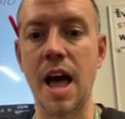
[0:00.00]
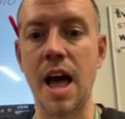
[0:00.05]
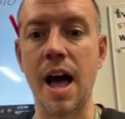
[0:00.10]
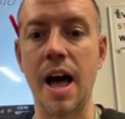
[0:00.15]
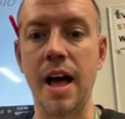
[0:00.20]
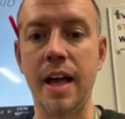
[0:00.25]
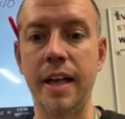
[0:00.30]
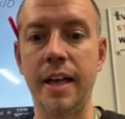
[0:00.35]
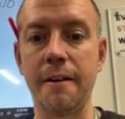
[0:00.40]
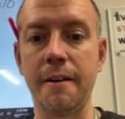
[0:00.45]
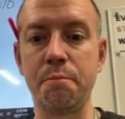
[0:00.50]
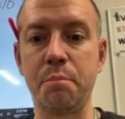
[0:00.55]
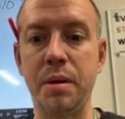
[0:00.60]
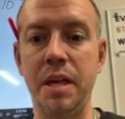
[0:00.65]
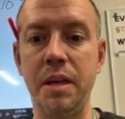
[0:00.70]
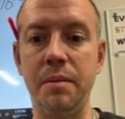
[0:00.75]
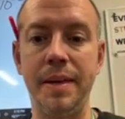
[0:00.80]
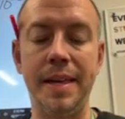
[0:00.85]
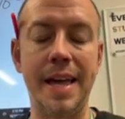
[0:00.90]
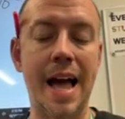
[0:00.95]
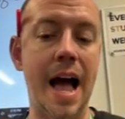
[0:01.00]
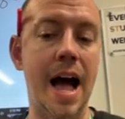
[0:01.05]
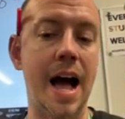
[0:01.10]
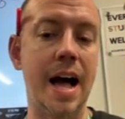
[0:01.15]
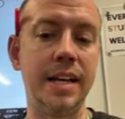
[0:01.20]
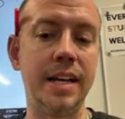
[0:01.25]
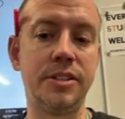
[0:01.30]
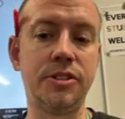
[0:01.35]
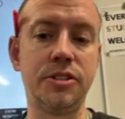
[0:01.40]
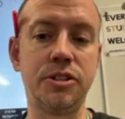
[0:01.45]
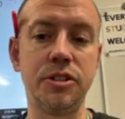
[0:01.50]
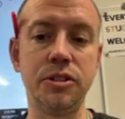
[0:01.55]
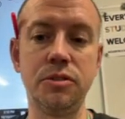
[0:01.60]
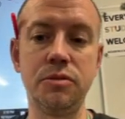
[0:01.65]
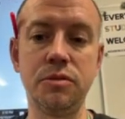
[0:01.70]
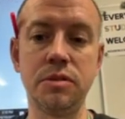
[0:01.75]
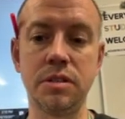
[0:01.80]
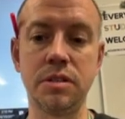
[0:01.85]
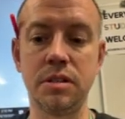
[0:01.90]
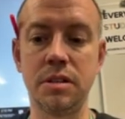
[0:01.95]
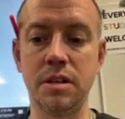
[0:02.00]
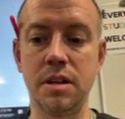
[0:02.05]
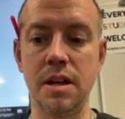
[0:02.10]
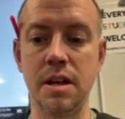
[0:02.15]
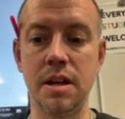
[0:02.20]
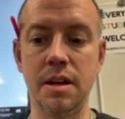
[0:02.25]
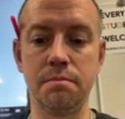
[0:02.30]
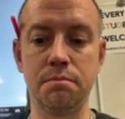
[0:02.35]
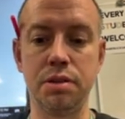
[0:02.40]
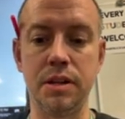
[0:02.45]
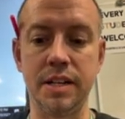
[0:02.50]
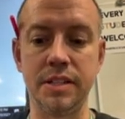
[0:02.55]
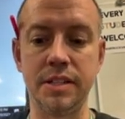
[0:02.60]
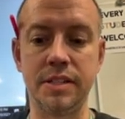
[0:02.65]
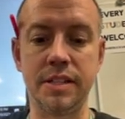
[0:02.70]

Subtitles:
I get PbI2 plus